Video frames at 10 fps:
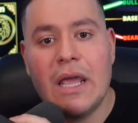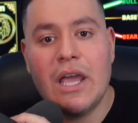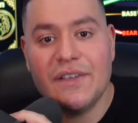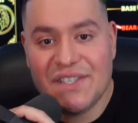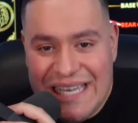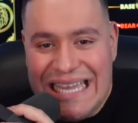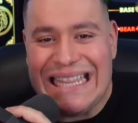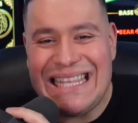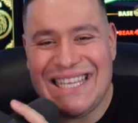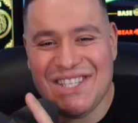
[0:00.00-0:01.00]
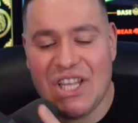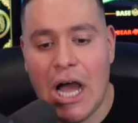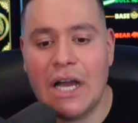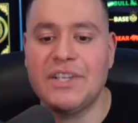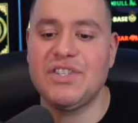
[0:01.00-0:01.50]
seeing these
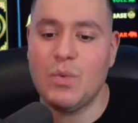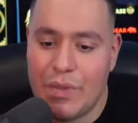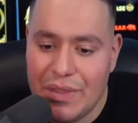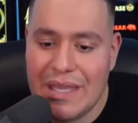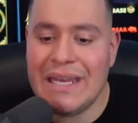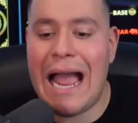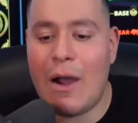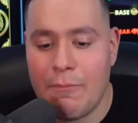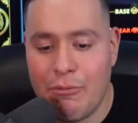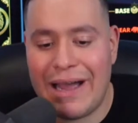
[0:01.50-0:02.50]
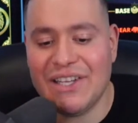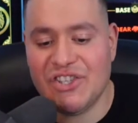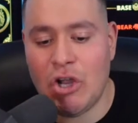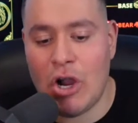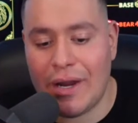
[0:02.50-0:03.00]
stocks within our price
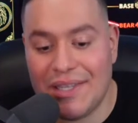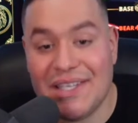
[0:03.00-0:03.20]
targets.